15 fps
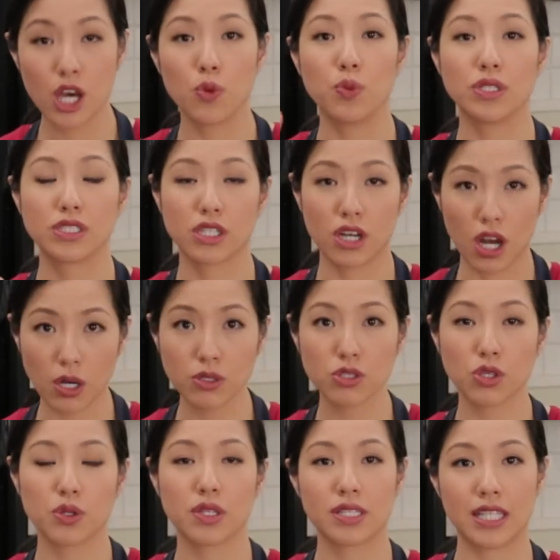which are
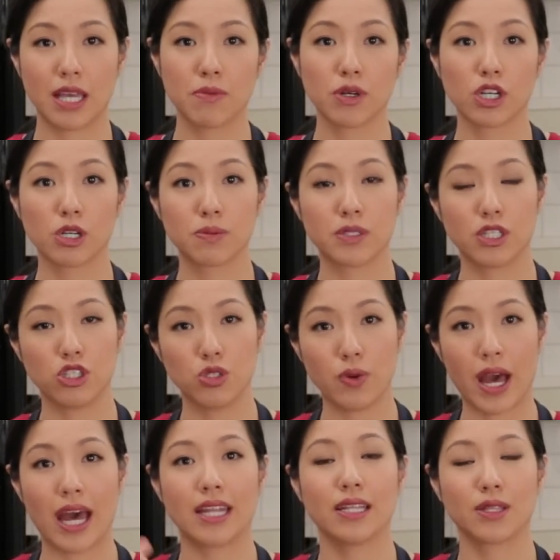also the same herbs that you
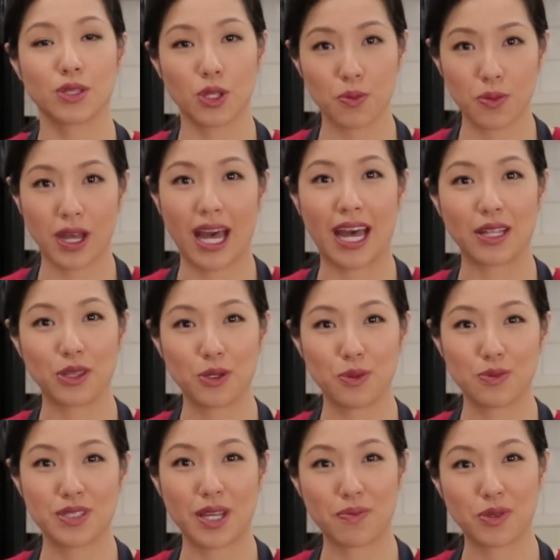add in tom kha,
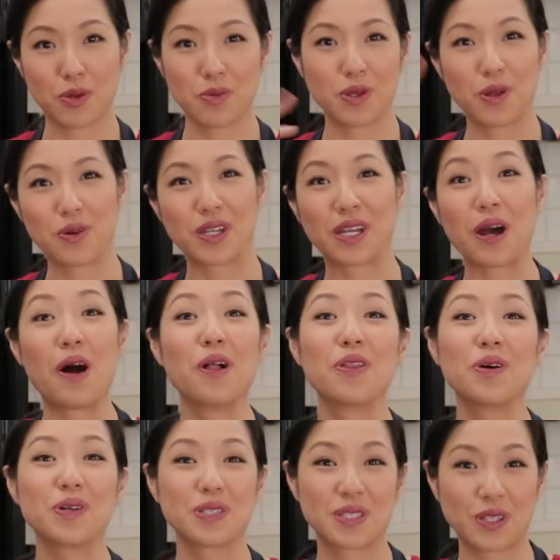tom sap, tom klong, like all
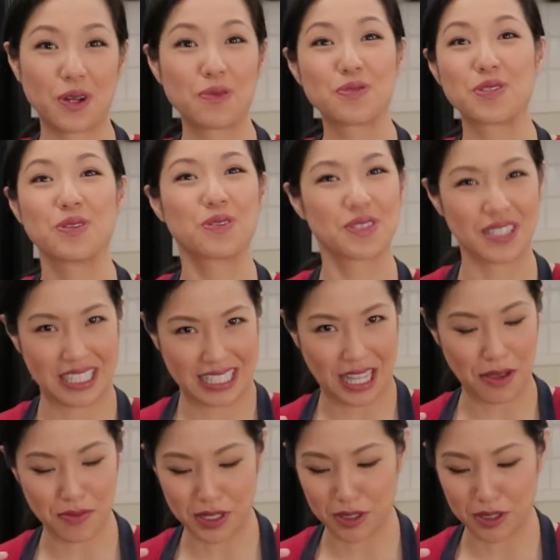those toms use the same